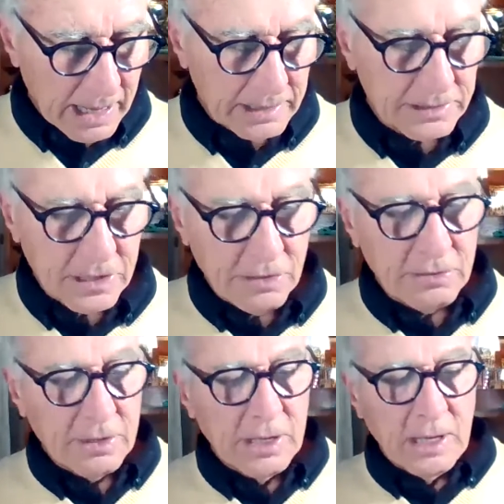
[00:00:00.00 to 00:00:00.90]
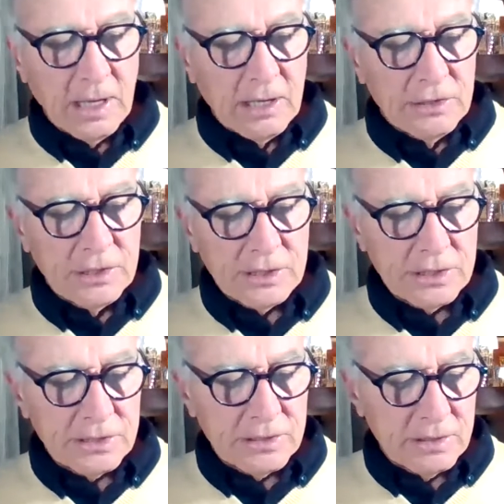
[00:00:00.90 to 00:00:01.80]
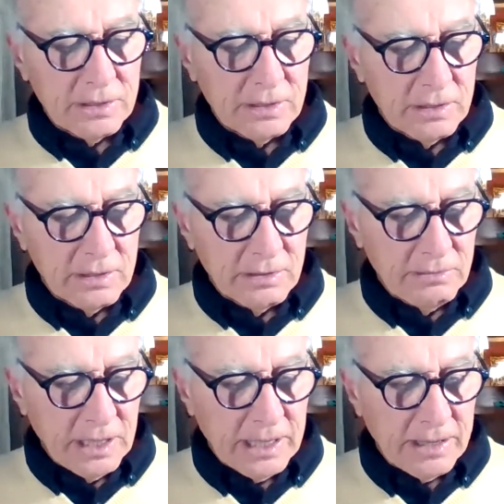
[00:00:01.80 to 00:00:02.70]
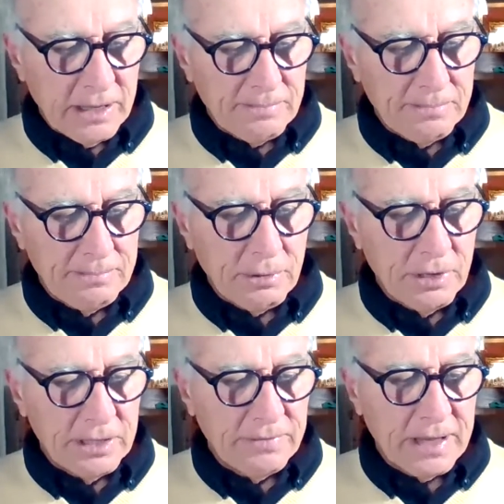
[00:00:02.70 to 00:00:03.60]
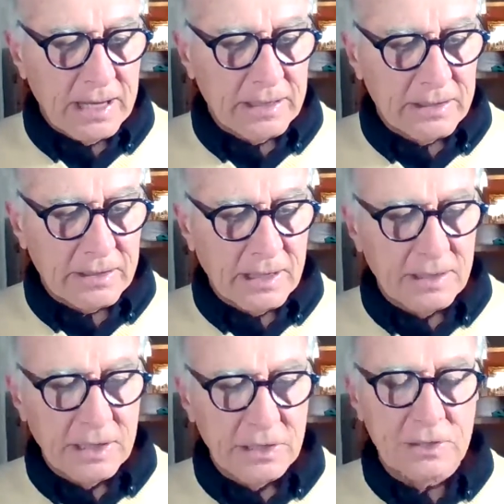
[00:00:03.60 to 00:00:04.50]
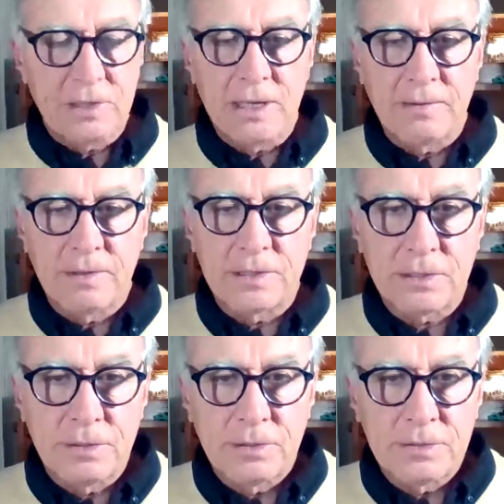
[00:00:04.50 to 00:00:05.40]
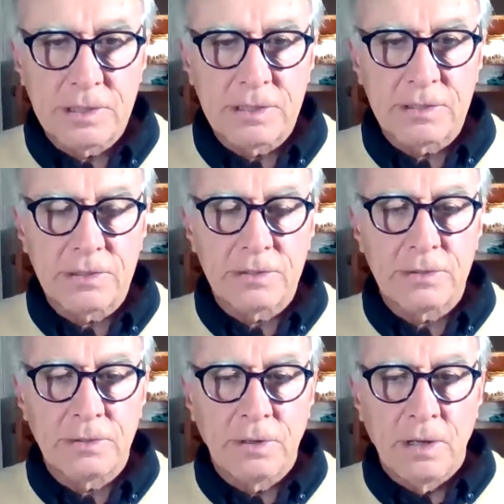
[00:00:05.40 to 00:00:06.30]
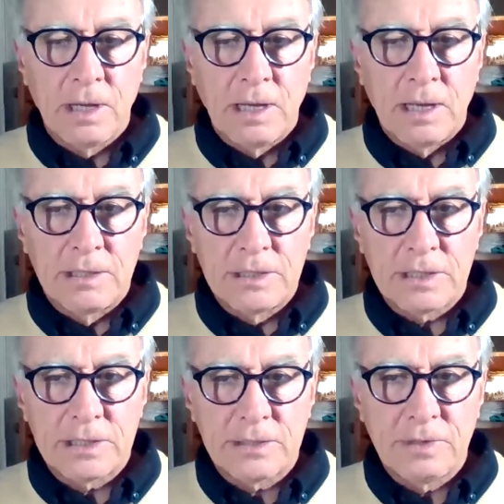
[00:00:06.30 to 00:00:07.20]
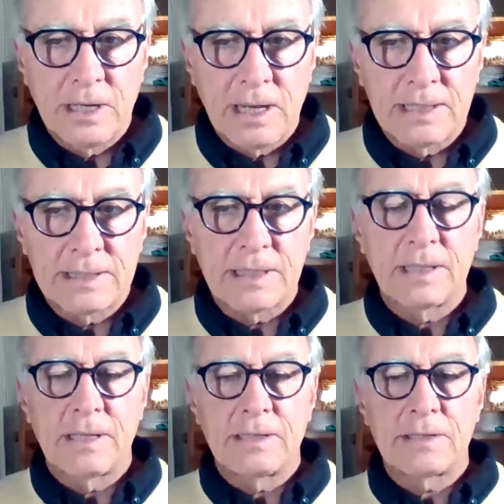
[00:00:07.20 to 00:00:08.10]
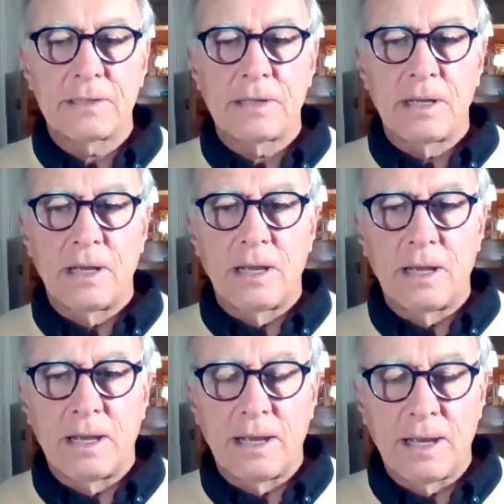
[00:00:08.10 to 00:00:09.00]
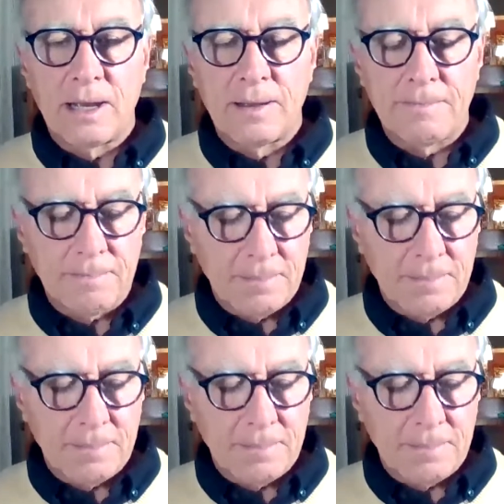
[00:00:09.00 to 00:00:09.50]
So just really the point of that history of the schools is to just realize that there's a